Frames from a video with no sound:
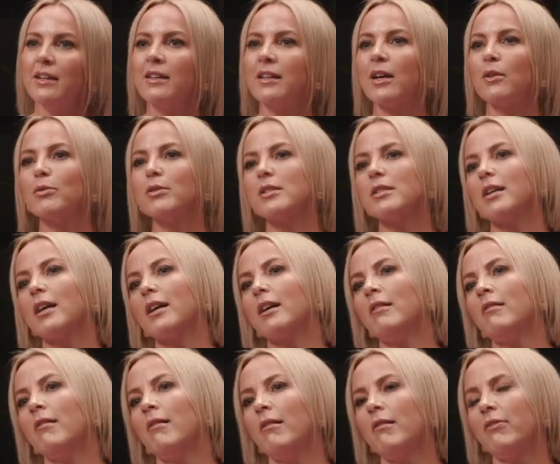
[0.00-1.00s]
And I was like,
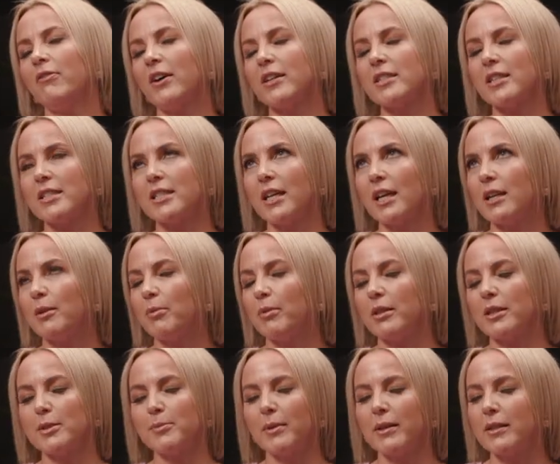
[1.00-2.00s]
oh, I've had a terrible
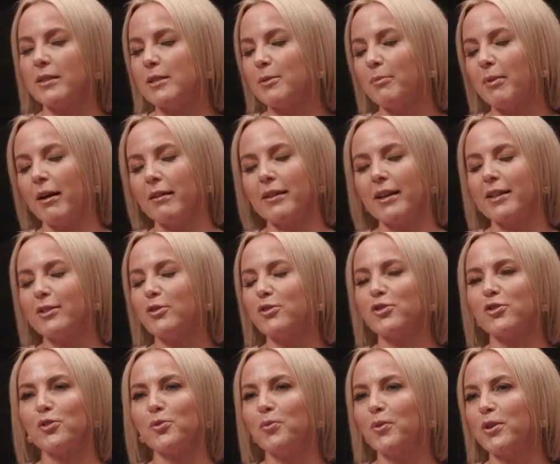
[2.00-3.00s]
experience in Bali. I
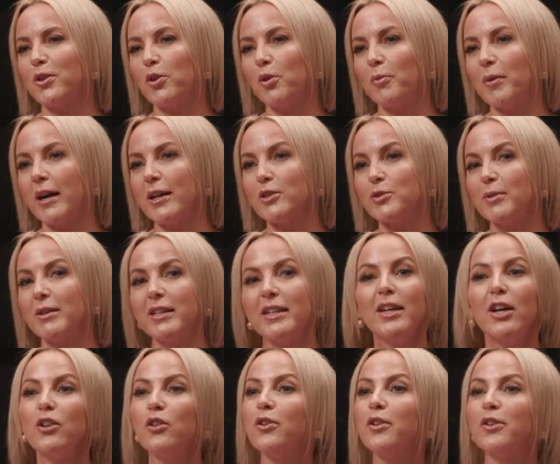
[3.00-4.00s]
just don't want to go back. She
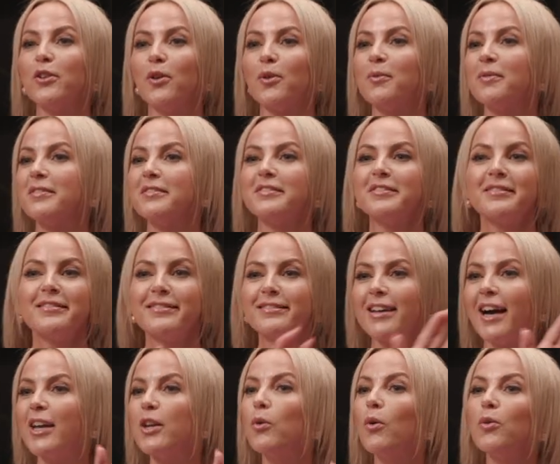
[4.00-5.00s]
went, no.
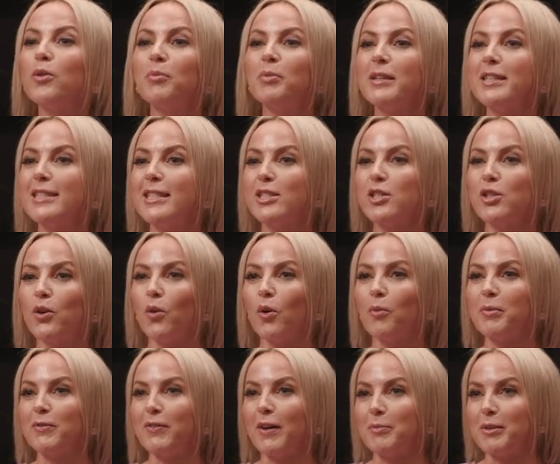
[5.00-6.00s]
I know all the places to go,
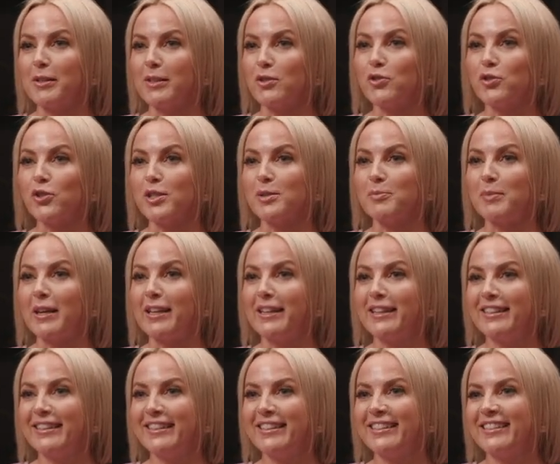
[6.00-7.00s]
it'll be fabulous, trust me.
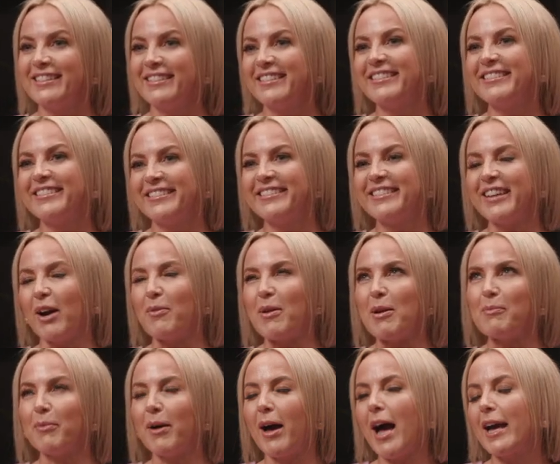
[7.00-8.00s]
I
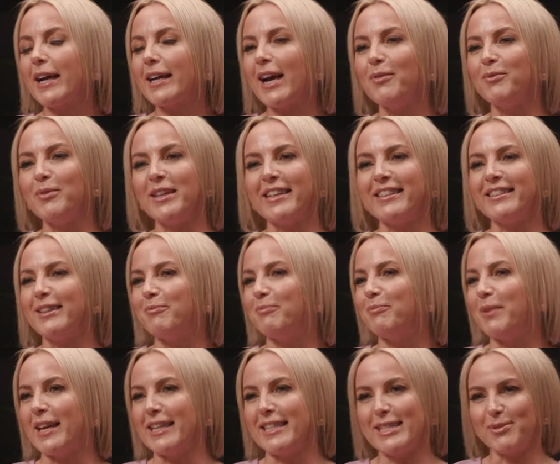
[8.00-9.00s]
went back and we had the
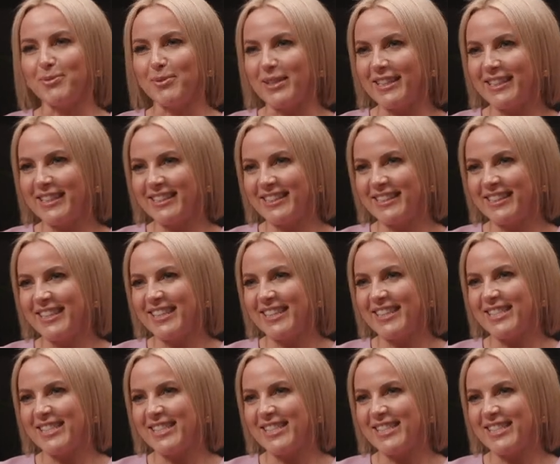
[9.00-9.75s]
best week.